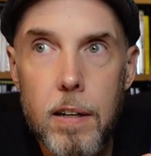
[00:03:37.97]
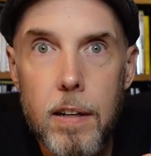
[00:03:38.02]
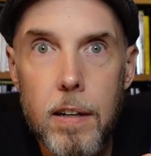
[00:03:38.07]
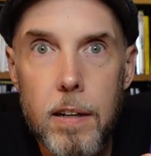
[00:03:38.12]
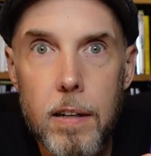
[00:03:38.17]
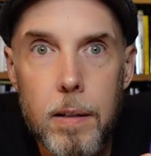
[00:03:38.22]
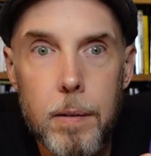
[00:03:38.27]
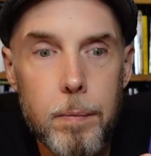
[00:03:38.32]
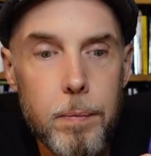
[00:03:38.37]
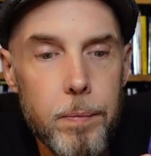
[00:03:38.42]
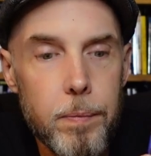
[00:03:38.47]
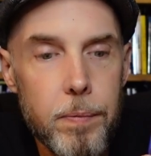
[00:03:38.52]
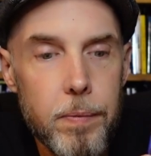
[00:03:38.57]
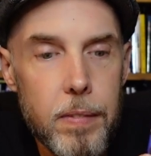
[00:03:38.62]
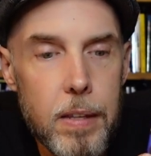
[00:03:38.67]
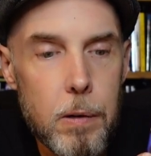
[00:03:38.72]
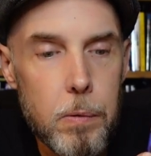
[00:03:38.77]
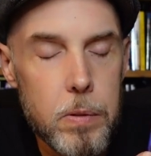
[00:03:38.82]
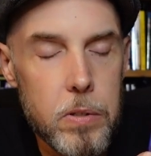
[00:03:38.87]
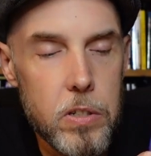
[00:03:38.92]
That
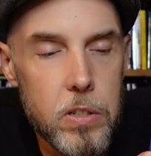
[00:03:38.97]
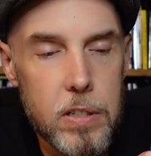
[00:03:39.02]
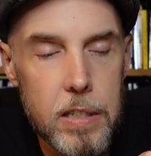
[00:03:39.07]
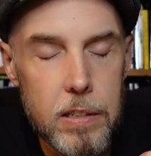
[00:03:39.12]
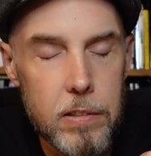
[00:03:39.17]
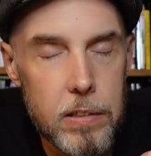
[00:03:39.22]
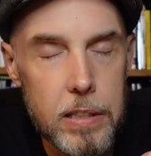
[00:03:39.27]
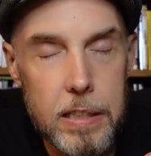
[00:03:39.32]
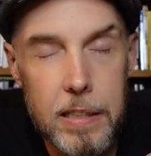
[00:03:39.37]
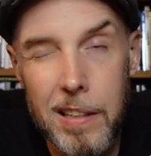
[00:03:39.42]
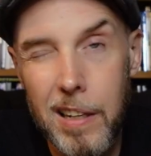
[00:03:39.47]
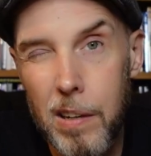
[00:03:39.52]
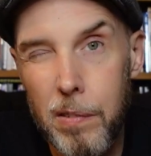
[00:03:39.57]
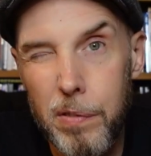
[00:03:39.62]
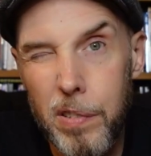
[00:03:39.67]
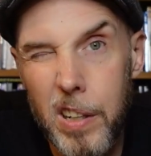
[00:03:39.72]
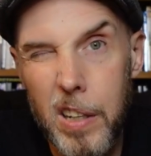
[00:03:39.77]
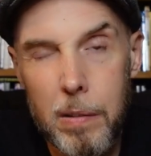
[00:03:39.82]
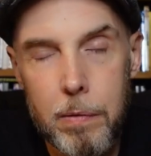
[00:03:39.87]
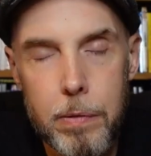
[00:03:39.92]
one just sounds like a lot
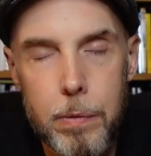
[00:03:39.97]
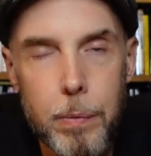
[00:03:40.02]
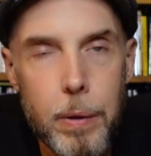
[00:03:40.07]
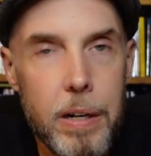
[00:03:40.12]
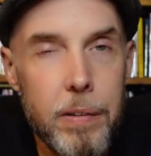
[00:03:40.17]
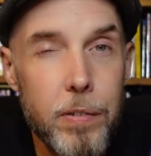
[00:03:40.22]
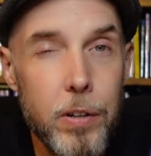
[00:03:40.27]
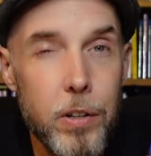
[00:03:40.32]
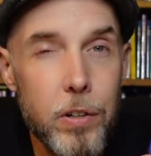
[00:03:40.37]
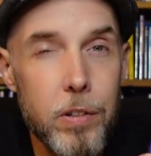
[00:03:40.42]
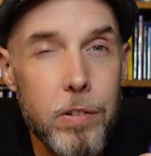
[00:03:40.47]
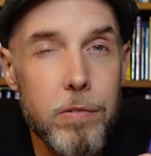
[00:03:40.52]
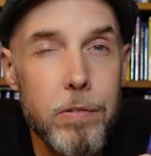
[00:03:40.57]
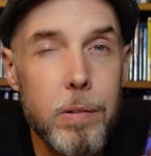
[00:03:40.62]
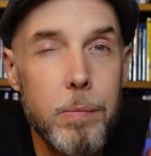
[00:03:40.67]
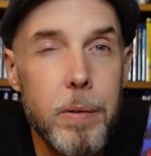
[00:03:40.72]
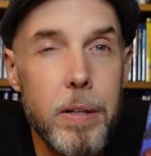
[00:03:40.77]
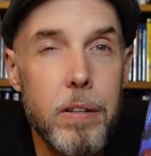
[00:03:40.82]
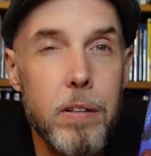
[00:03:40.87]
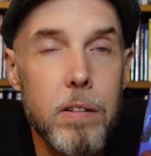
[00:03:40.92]
of fun, and from what I've heard
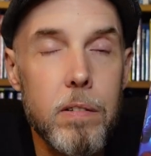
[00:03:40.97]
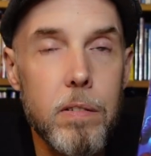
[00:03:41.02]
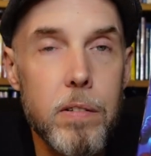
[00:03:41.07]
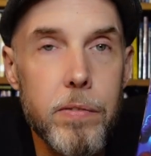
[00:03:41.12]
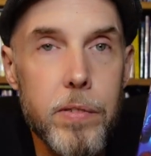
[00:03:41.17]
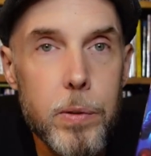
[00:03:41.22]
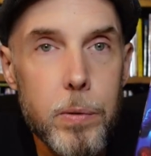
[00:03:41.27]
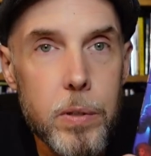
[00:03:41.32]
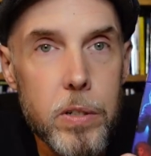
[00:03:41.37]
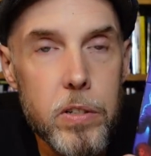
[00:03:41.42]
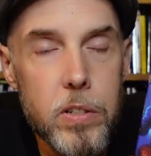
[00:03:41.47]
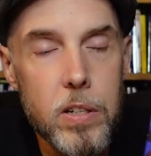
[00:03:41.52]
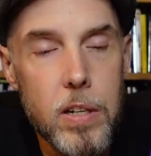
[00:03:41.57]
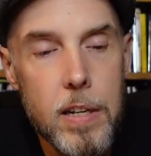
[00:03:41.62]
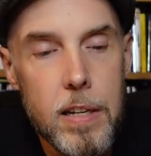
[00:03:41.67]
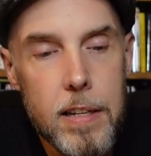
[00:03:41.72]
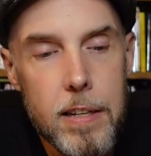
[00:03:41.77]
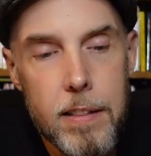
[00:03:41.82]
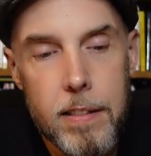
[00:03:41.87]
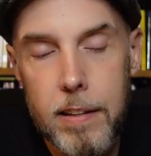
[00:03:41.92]
from other reviewers,
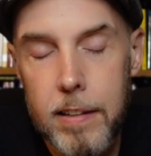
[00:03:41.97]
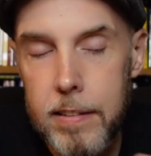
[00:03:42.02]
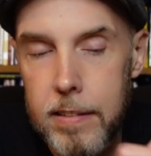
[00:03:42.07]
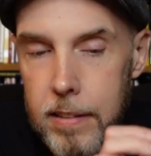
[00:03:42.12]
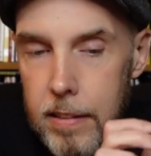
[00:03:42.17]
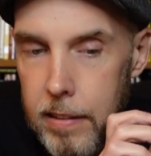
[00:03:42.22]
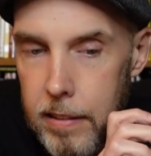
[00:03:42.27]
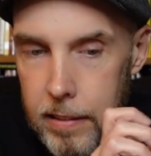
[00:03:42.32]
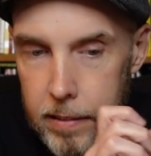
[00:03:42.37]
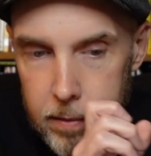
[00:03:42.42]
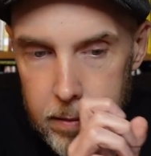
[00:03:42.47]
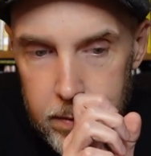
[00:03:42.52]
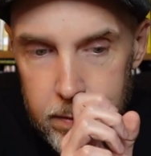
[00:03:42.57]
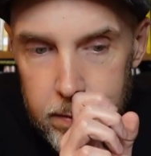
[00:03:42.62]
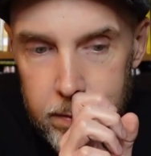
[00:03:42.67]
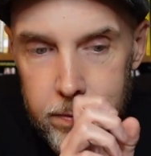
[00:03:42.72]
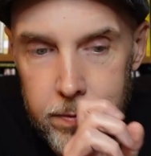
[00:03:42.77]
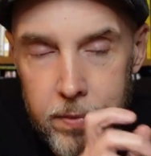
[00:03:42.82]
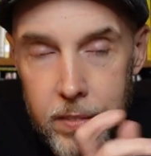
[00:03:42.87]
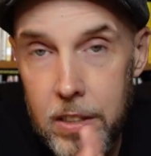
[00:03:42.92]
that
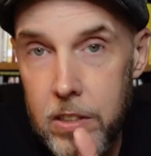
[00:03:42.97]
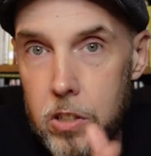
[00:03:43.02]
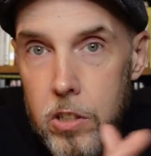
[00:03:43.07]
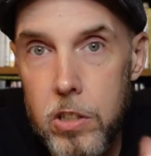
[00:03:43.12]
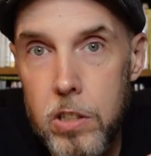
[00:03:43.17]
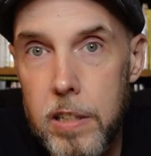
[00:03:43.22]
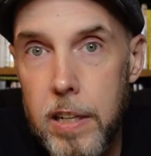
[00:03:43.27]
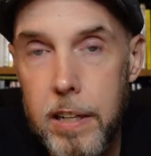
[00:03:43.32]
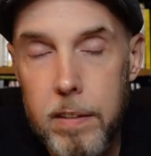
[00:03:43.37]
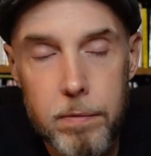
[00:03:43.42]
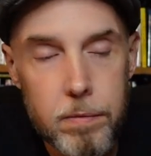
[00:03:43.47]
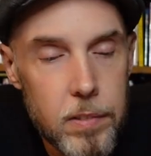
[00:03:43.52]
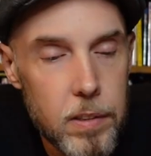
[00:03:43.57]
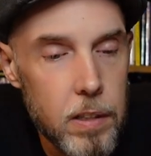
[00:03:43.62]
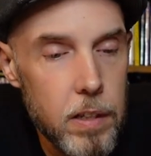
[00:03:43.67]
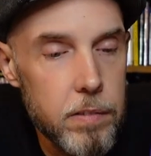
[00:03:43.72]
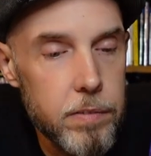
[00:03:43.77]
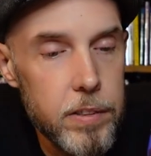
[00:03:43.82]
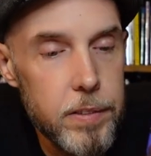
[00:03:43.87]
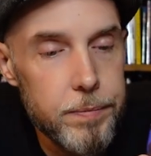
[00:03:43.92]
it's just that,
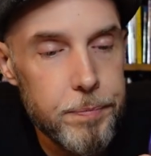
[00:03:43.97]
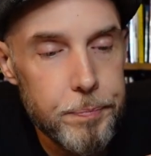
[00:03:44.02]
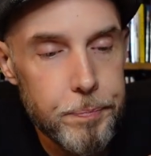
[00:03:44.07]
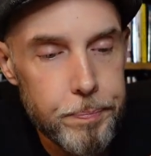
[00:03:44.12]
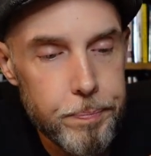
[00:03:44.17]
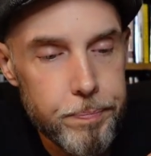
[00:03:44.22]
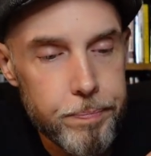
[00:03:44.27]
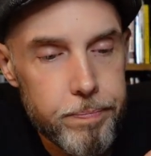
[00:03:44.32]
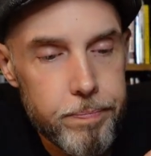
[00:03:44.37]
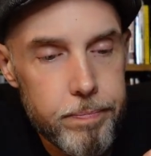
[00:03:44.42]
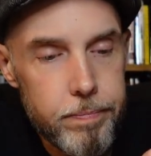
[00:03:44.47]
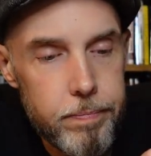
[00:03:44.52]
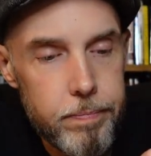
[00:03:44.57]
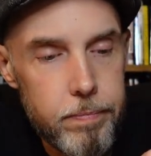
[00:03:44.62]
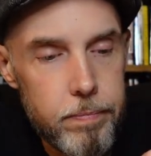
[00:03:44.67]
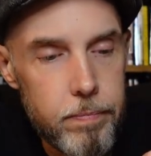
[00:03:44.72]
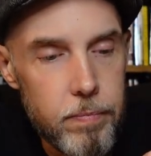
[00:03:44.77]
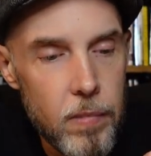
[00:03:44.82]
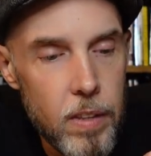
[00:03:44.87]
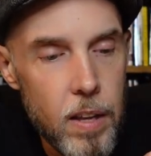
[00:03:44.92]
a lot of fun.
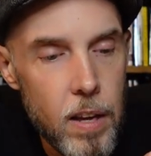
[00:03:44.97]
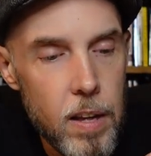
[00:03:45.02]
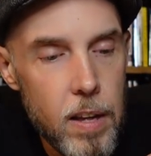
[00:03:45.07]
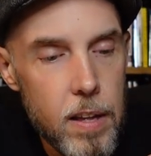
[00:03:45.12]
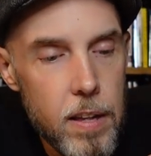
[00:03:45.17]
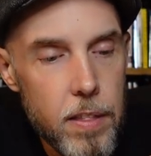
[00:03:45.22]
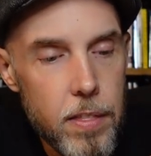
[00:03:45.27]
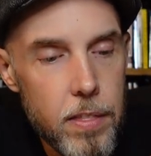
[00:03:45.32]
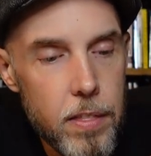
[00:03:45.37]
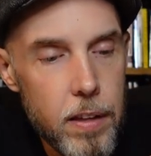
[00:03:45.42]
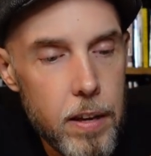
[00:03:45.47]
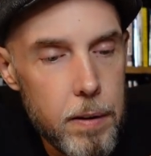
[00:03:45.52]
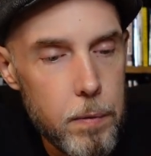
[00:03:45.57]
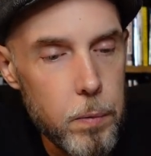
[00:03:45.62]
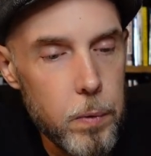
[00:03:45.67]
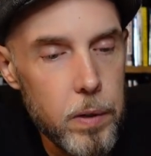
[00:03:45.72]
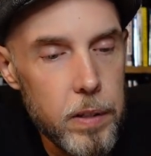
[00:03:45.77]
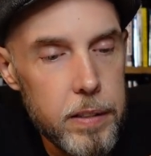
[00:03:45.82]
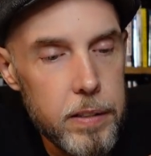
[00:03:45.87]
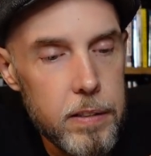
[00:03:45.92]

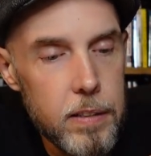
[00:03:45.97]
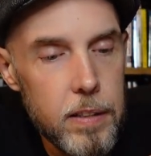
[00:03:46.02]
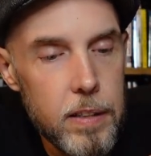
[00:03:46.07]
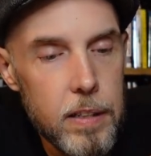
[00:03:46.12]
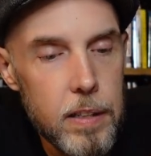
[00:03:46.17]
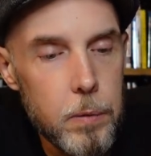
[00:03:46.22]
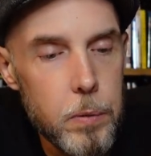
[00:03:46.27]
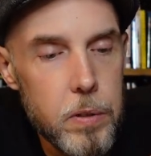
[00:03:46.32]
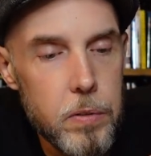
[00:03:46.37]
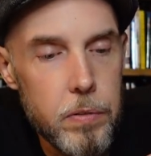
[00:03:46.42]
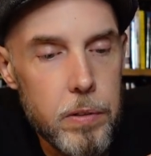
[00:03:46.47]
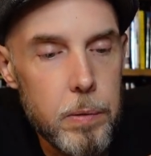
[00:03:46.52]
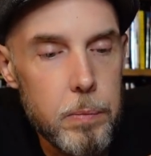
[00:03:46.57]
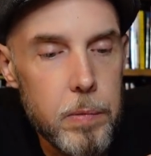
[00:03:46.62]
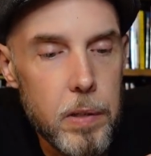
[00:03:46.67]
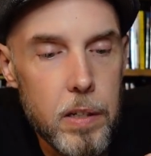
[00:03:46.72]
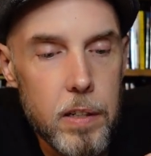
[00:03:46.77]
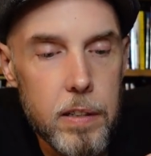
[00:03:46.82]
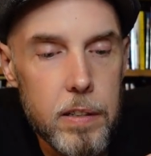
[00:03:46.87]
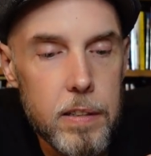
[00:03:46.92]
That one was
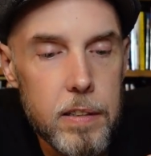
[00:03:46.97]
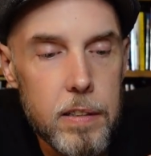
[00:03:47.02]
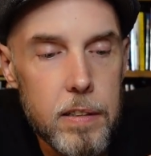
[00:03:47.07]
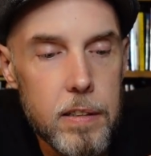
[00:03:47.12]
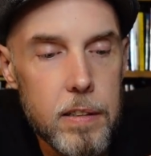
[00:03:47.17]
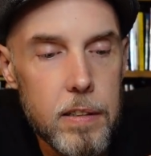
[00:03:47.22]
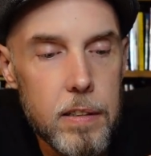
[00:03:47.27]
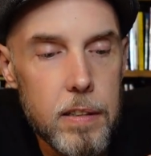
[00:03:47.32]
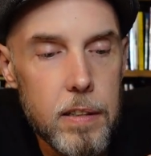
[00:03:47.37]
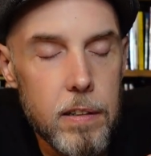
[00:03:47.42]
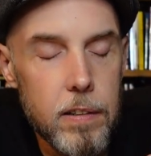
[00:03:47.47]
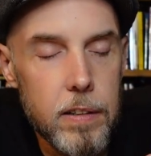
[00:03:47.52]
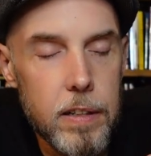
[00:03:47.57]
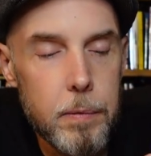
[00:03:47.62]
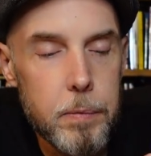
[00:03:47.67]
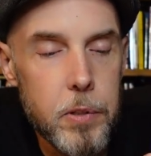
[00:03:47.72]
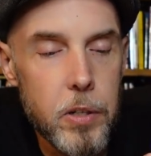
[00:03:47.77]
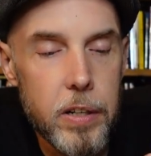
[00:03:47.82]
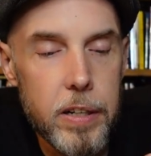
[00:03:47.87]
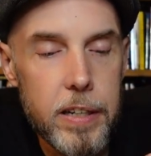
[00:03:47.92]
filmed in
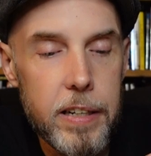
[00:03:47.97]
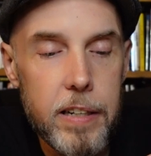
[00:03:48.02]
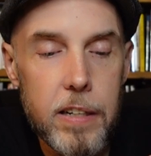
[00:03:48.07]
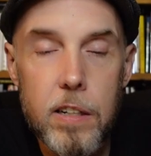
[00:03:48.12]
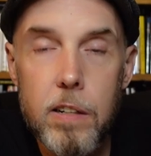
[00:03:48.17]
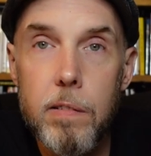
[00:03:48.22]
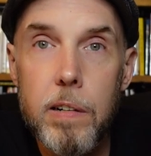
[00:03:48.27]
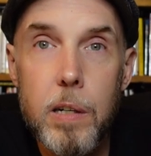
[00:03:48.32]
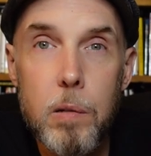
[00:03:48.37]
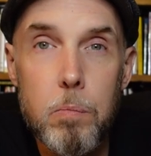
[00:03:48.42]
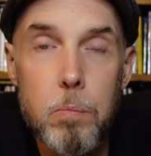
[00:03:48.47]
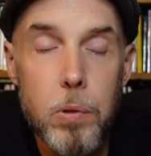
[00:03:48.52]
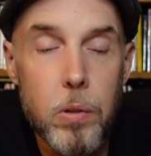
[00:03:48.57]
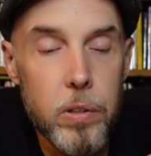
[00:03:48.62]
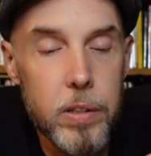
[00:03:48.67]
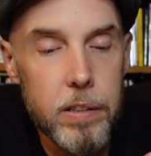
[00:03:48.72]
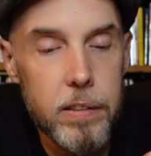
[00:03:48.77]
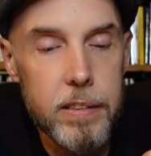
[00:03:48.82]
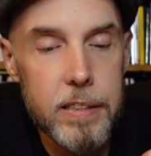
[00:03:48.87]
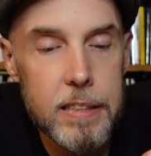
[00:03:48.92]
and around
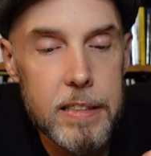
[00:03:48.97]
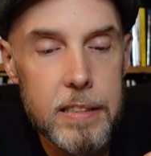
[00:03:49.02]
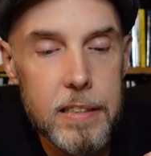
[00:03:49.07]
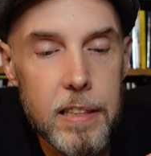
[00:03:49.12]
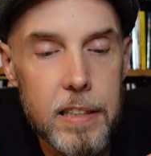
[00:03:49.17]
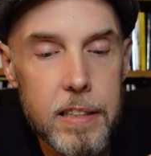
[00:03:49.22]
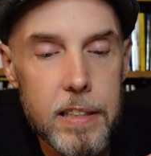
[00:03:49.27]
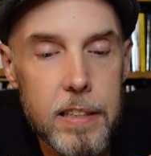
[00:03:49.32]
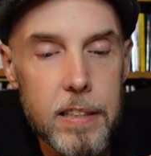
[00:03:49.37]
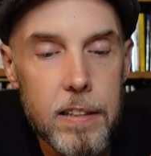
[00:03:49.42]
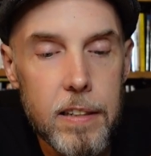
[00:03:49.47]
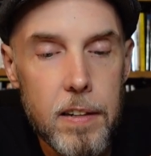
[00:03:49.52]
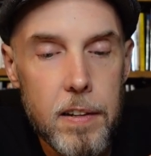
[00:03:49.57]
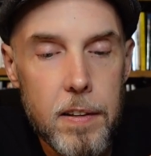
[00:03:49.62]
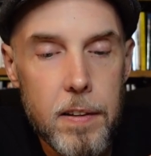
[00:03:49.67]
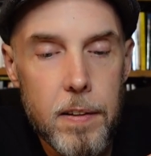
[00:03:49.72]
Bowling Green, Kentucky.